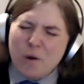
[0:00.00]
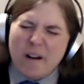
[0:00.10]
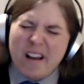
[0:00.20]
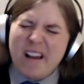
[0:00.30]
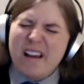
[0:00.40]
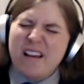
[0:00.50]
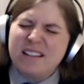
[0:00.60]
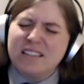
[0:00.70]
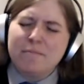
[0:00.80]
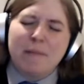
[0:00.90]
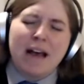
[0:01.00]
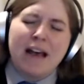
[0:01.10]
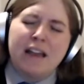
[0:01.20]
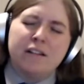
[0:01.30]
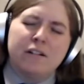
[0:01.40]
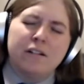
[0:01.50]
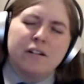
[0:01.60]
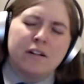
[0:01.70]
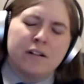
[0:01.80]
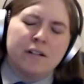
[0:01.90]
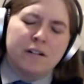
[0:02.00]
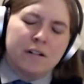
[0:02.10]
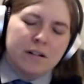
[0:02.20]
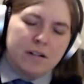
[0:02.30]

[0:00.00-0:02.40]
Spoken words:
was a miner.